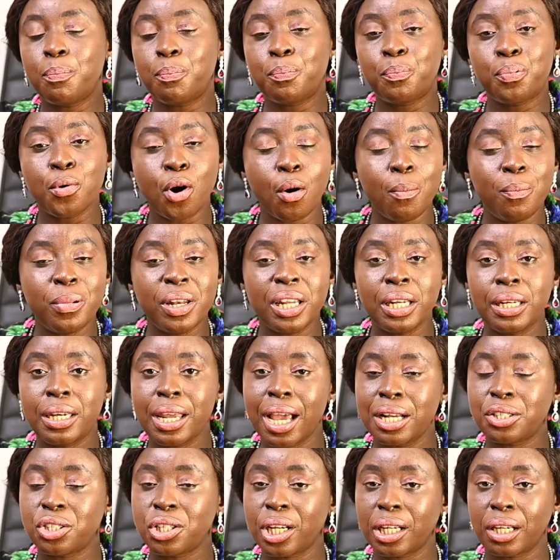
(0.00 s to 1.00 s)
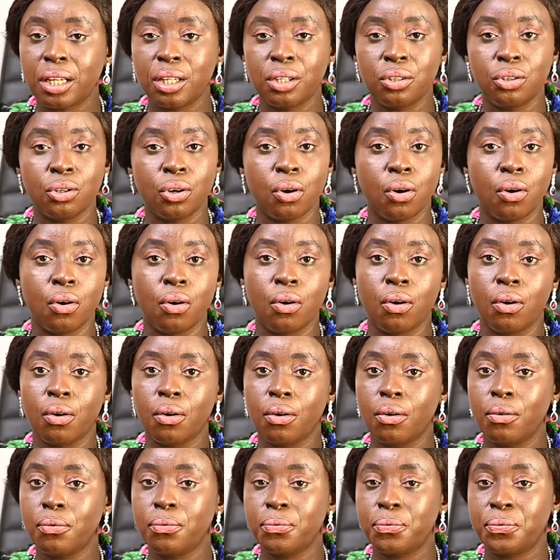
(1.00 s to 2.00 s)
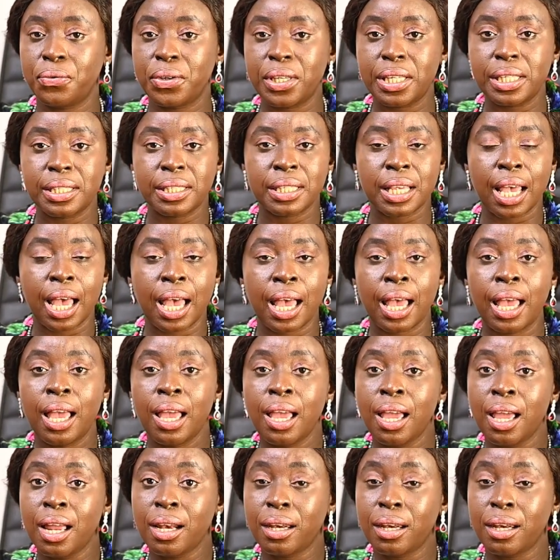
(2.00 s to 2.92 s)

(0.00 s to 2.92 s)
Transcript: Probably they are checking your visa.